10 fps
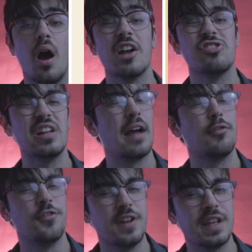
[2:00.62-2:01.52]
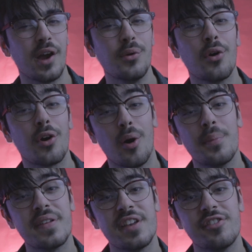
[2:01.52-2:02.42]
I actually have a video on
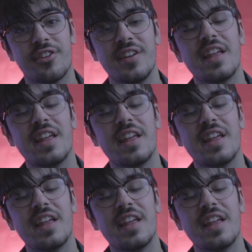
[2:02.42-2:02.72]
composition